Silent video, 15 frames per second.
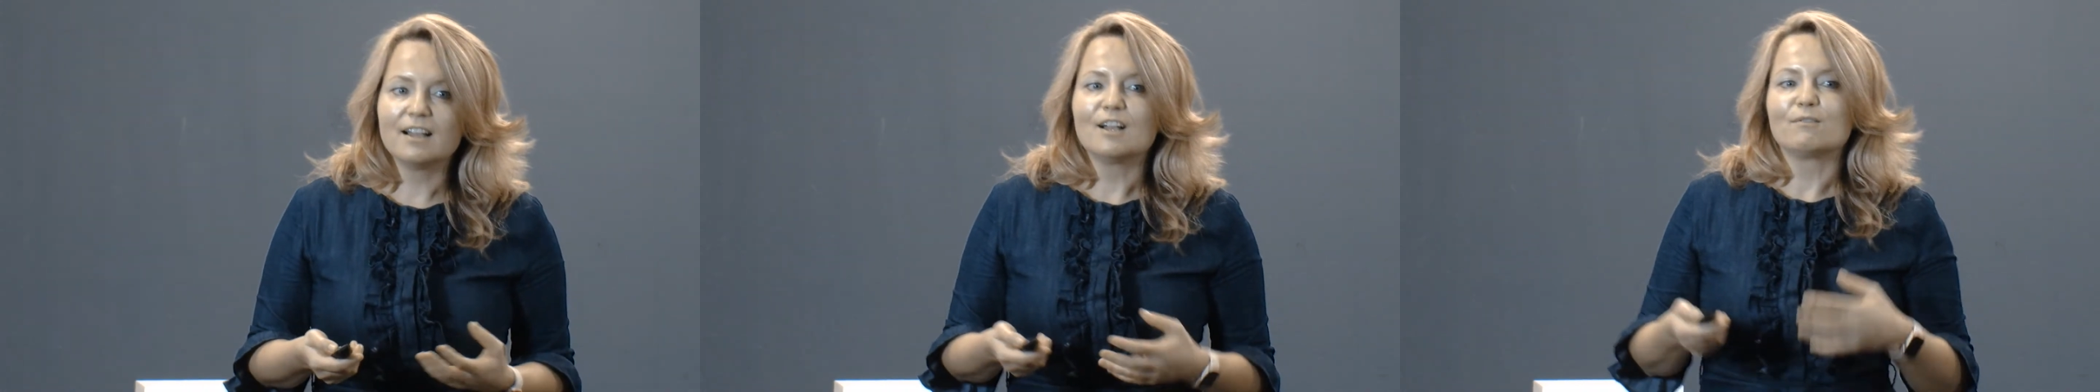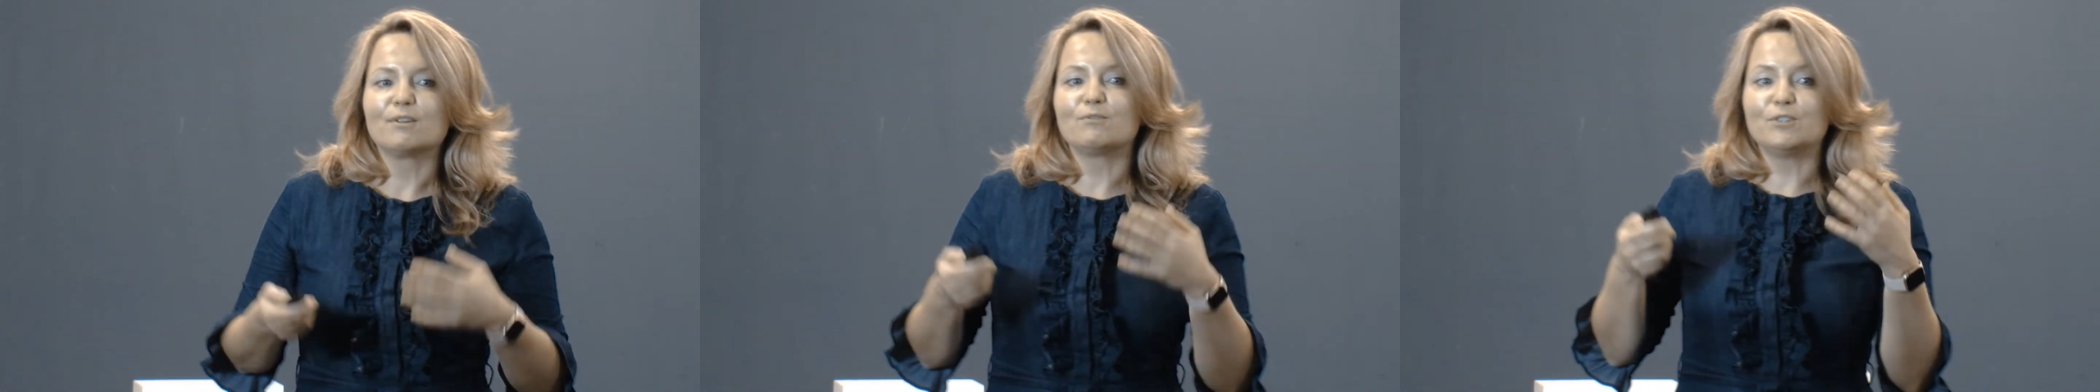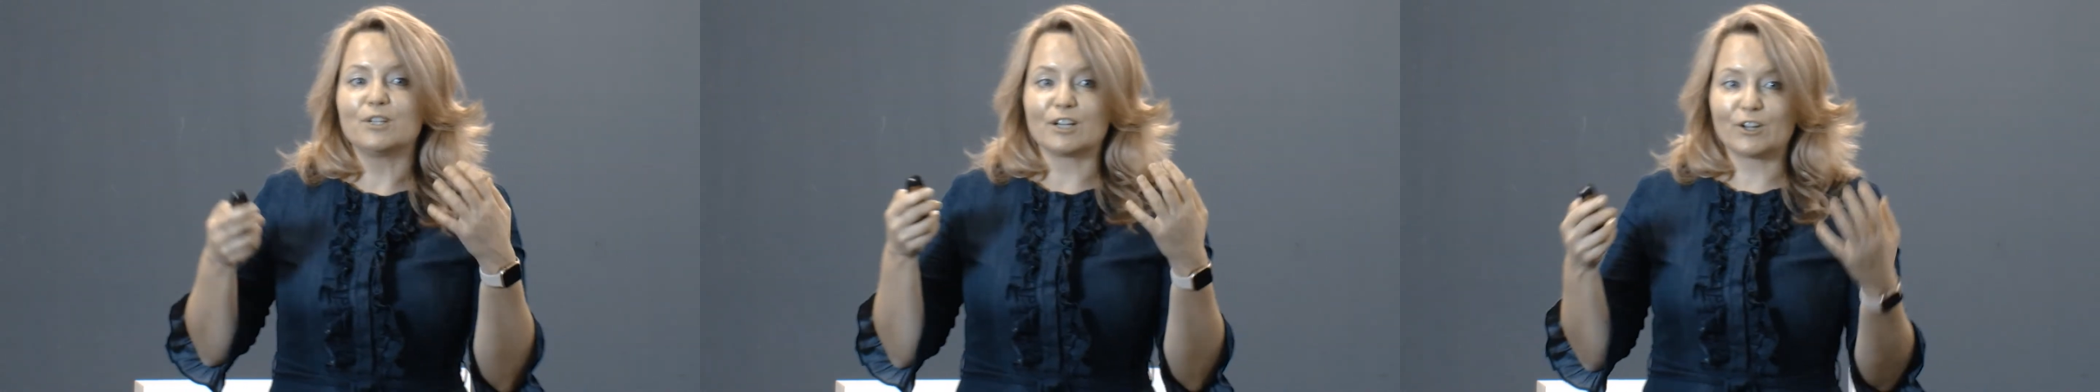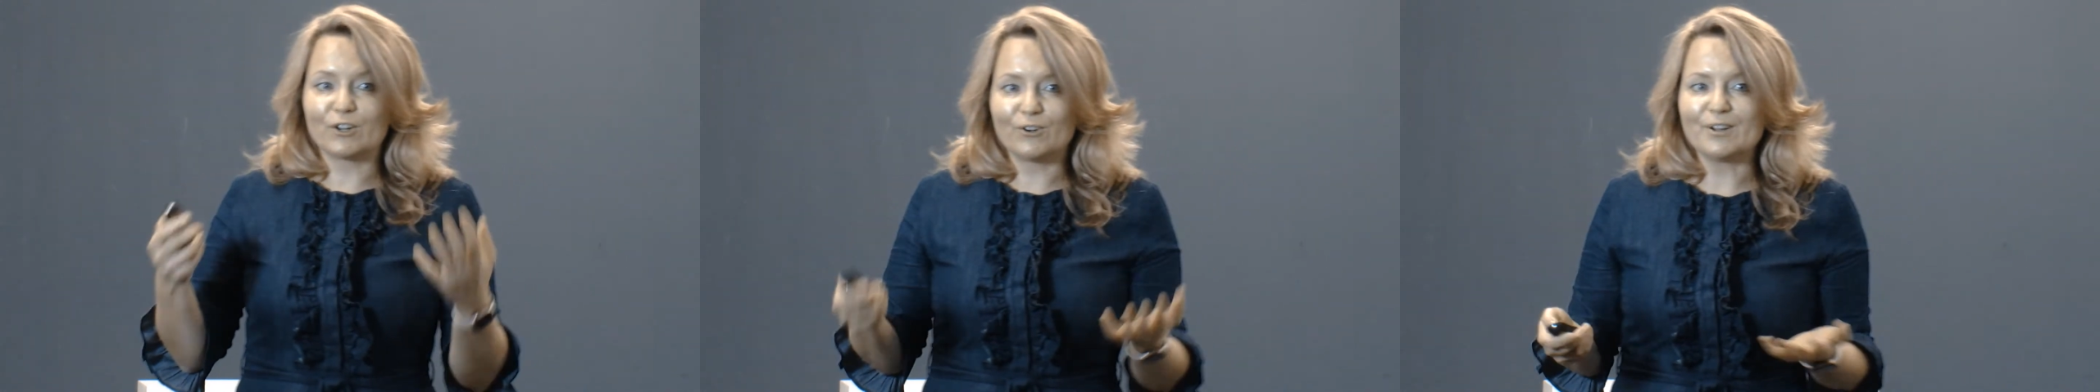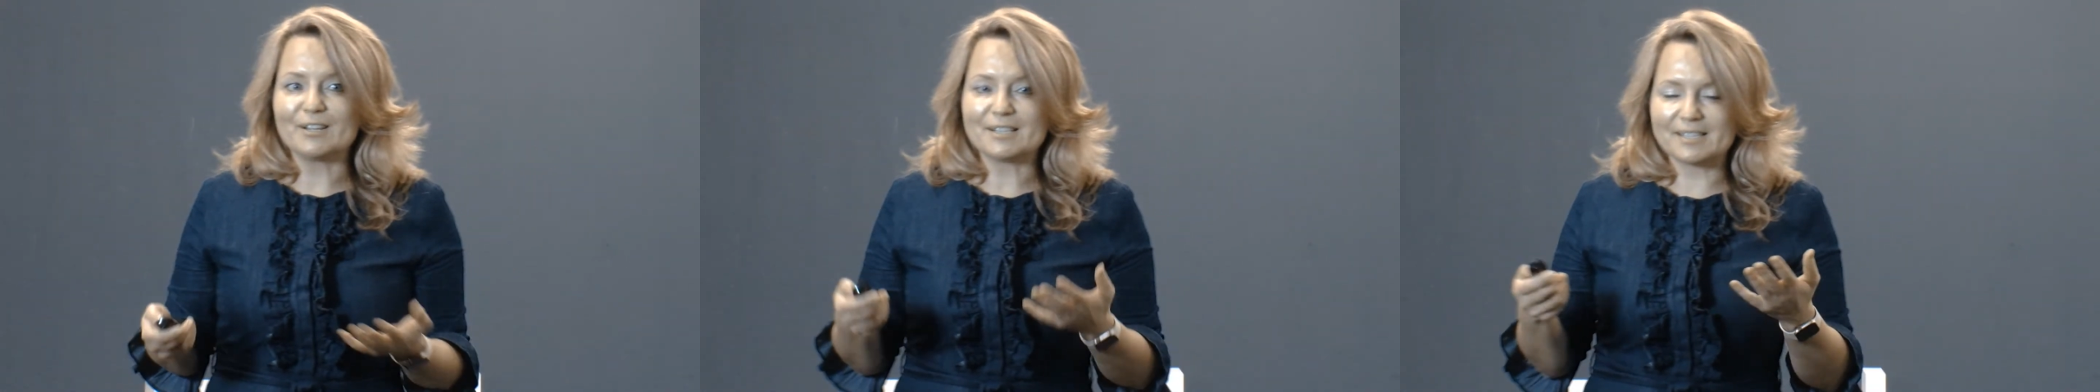with their
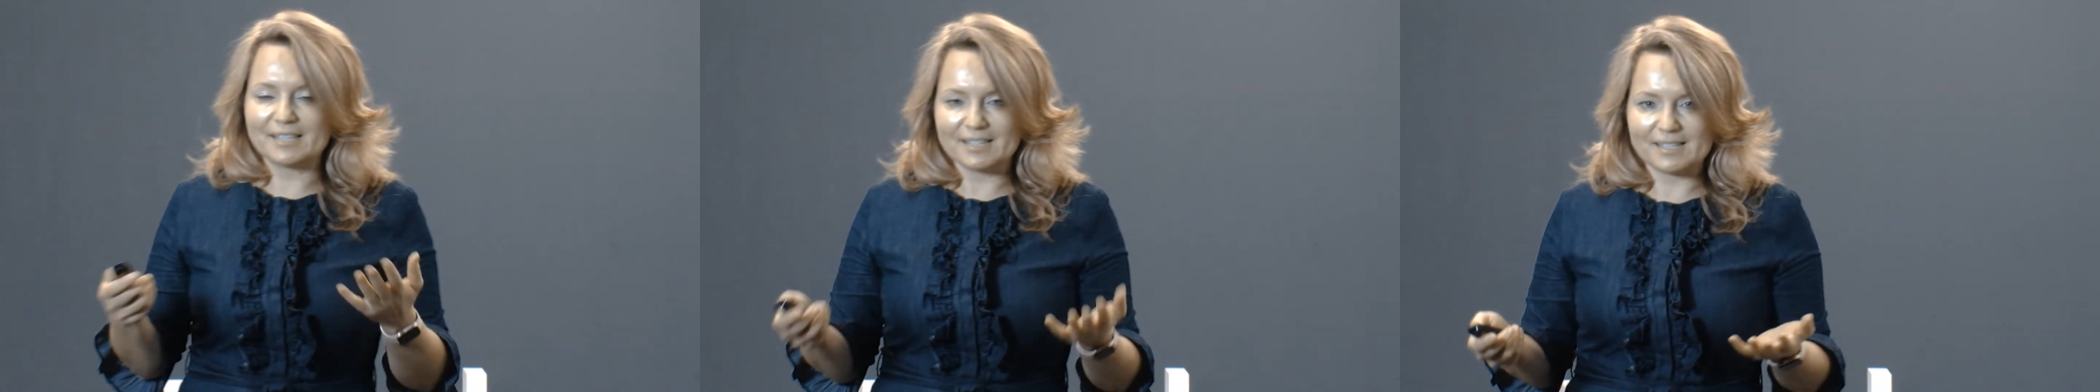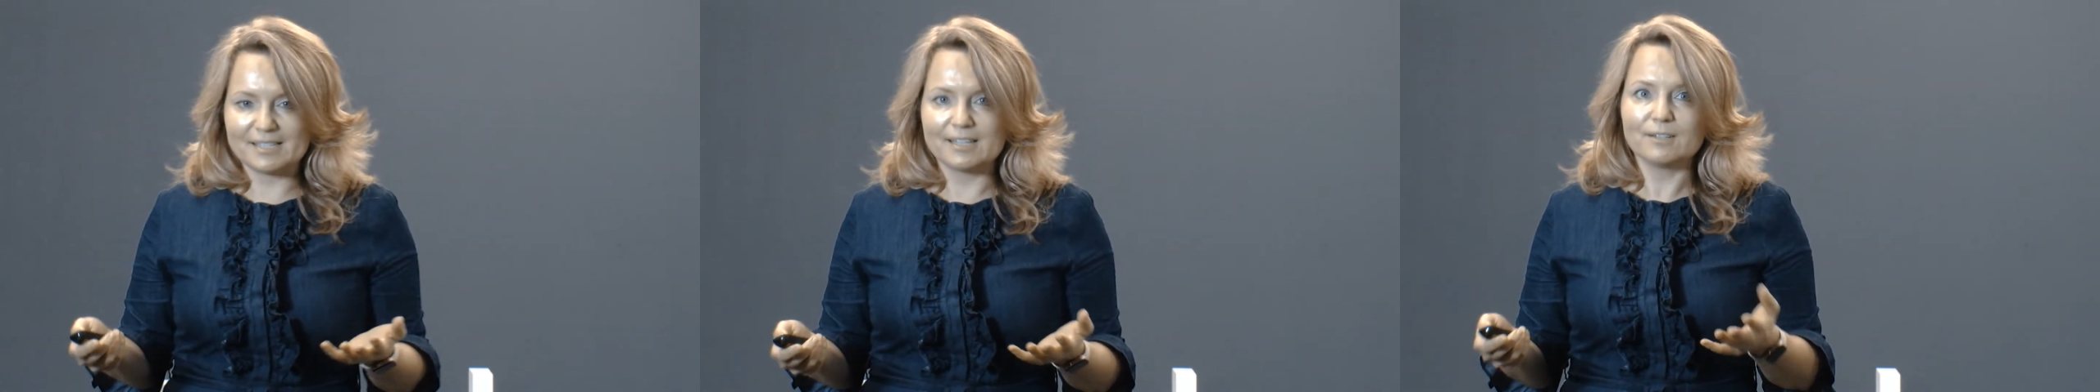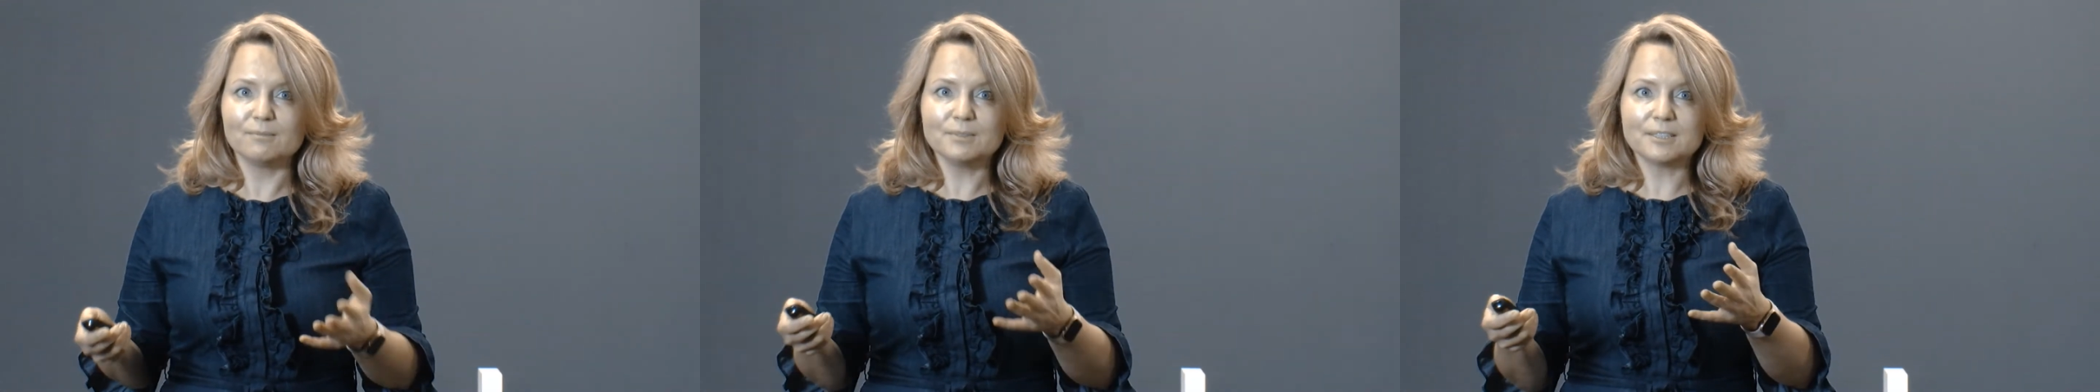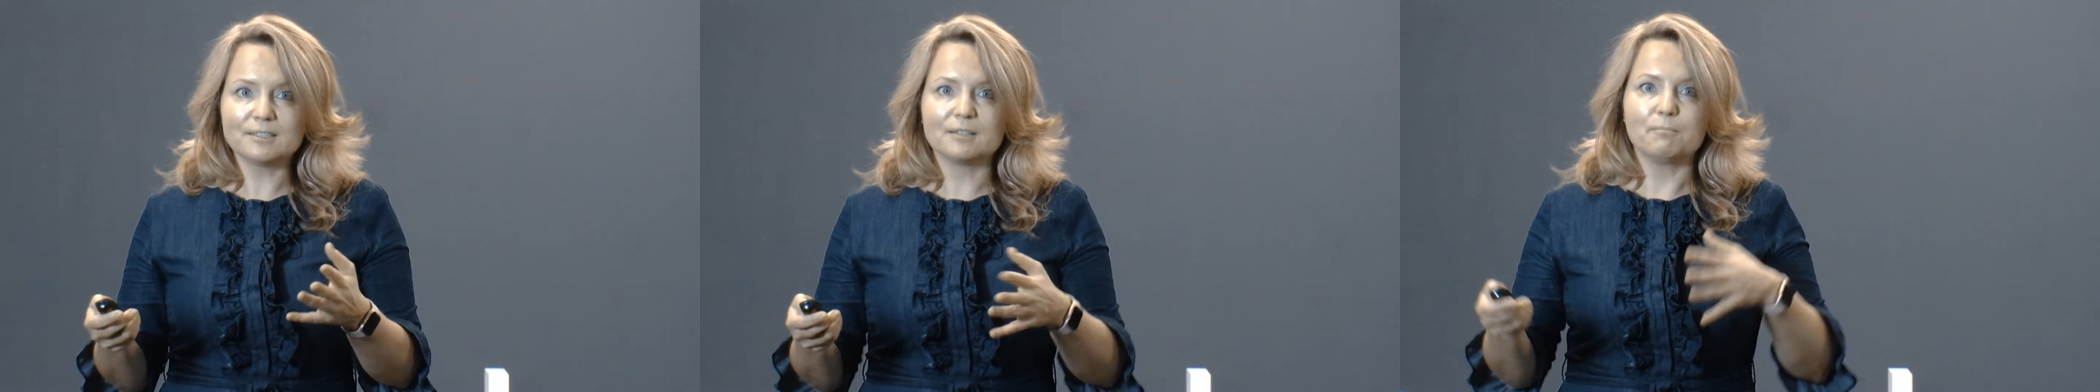current systems,